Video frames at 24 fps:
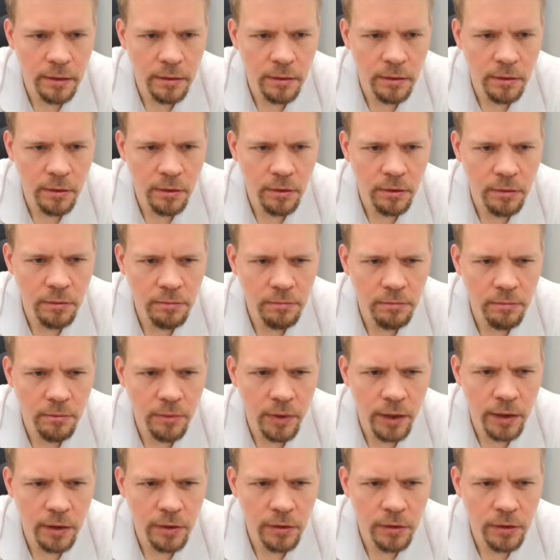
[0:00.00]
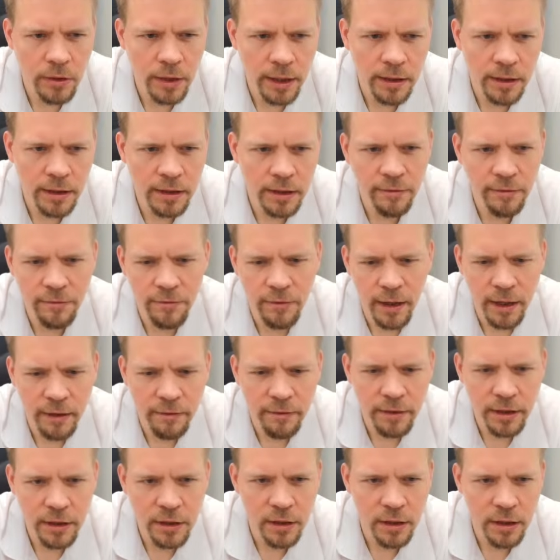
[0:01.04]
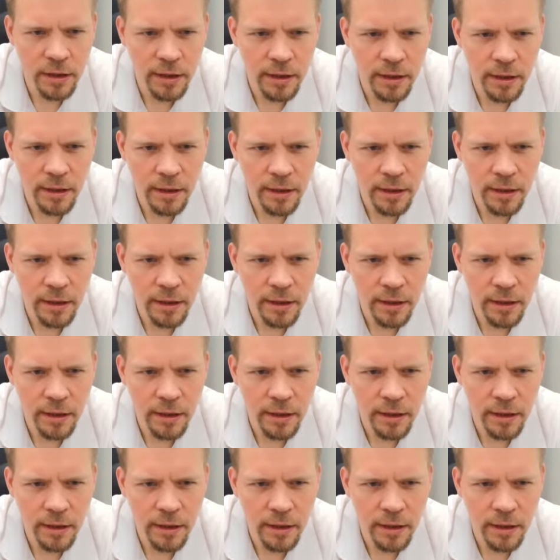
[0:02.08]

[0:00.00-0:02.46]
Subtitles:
Or why not knight d5 actually?